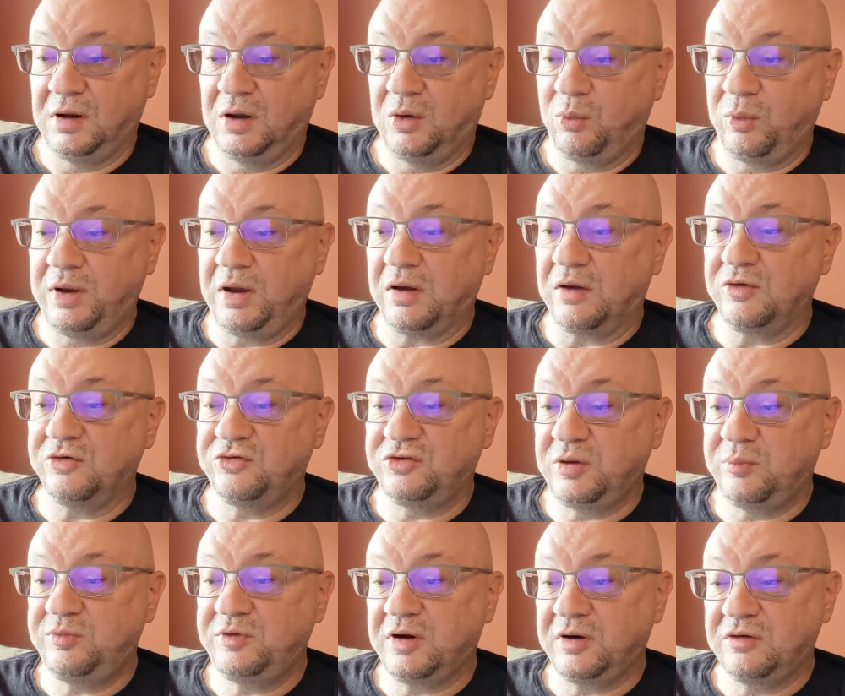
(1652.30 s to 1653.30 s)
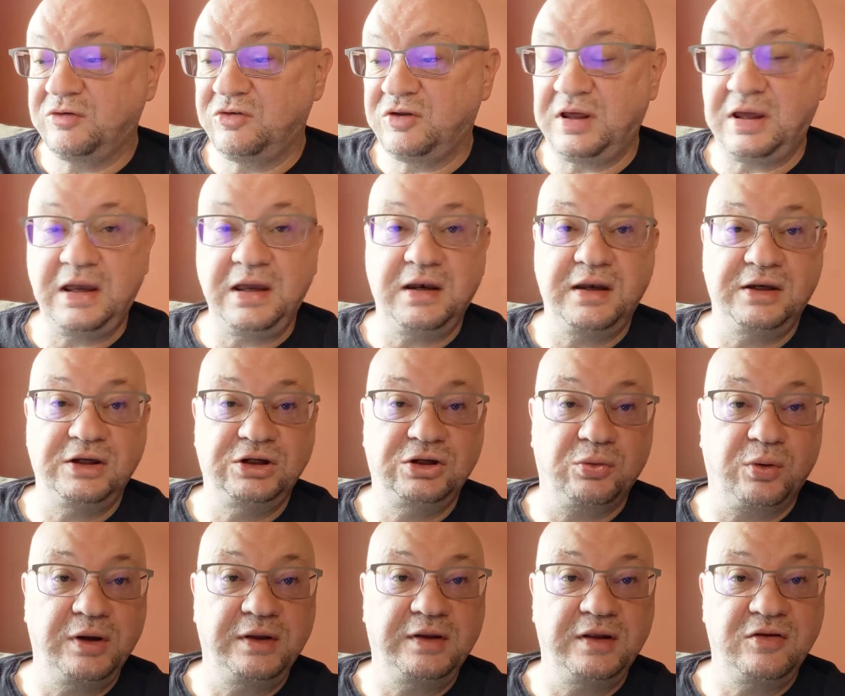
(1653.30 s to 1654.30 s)
We all sipped our tea and
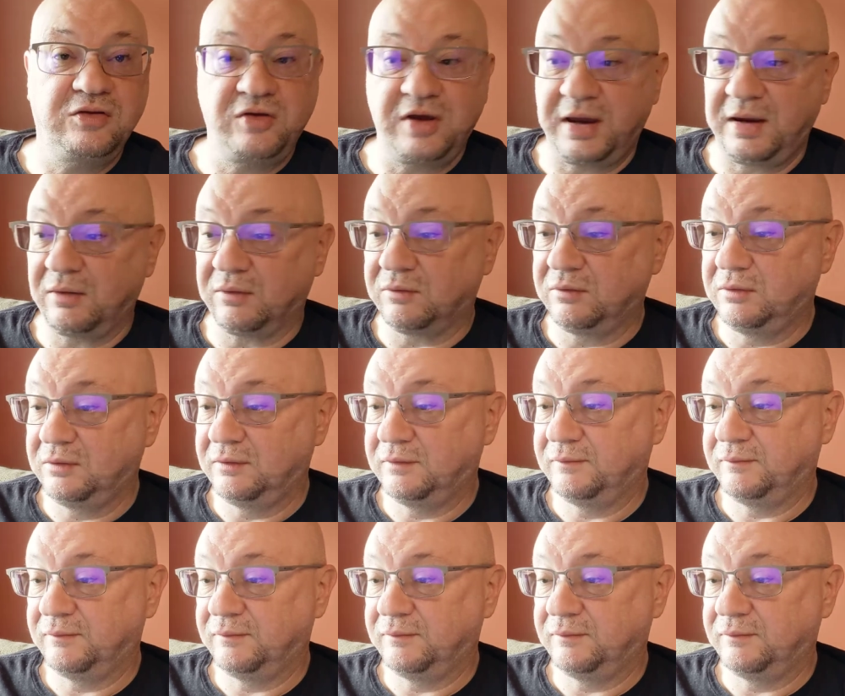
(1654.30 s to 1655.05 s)
enjoyed the tale.